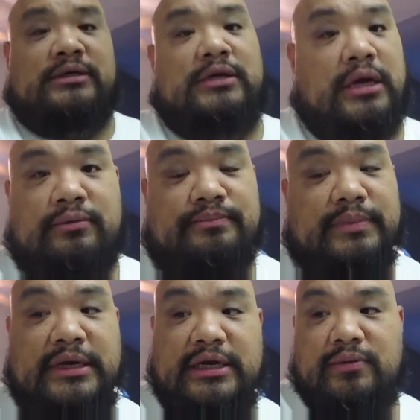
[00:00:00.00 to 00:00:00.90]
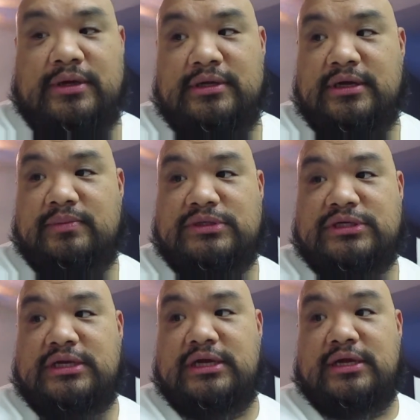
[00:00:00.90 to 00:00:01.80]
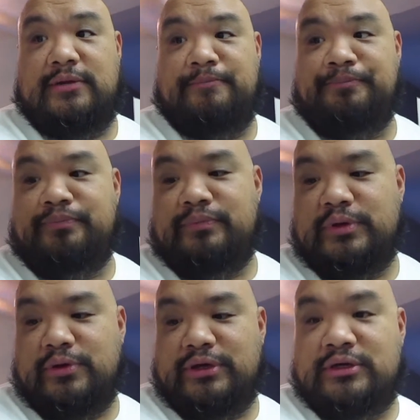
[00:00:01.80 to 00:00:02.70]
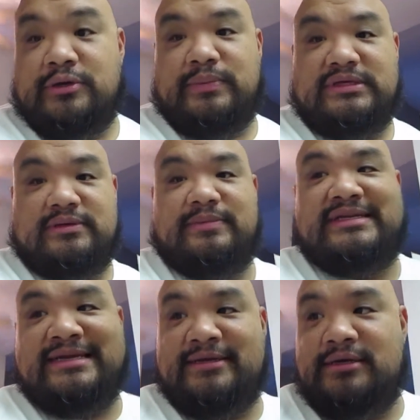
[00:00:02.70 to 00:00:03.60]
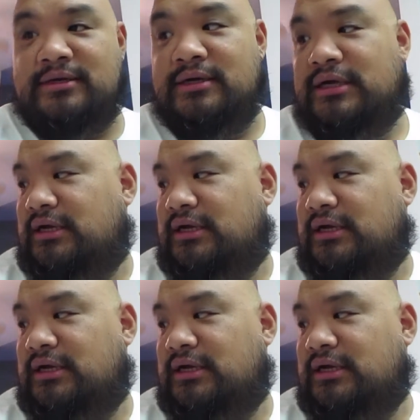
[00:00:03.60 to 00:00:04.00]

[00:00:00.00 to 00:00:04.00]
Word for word: No, but anyway, I'm just gonna um, go ahead and cook me some dinner,